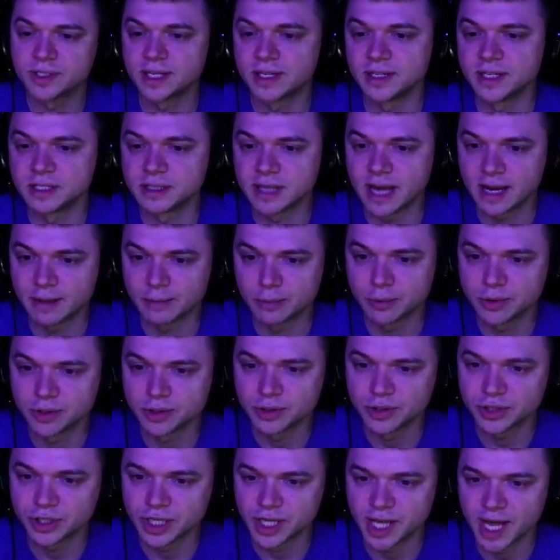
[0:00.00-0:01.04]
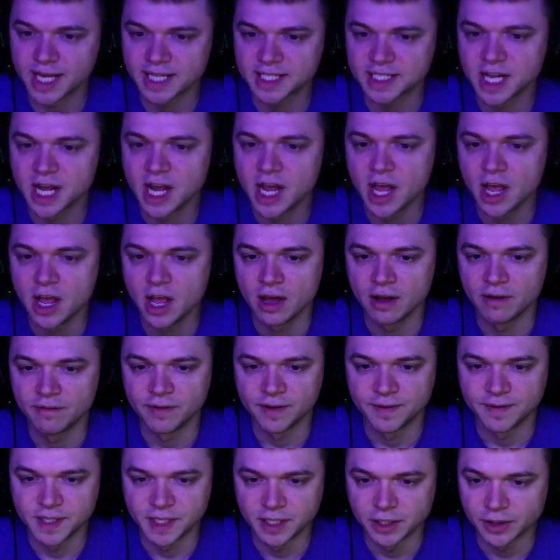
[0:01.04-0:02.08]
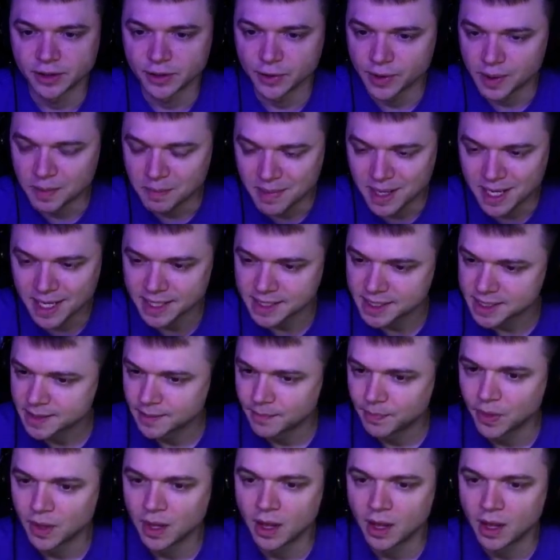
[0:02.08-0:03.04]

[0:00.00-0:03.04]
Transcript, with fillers: Now these egg boosts usually last fifteen to thirty minutes.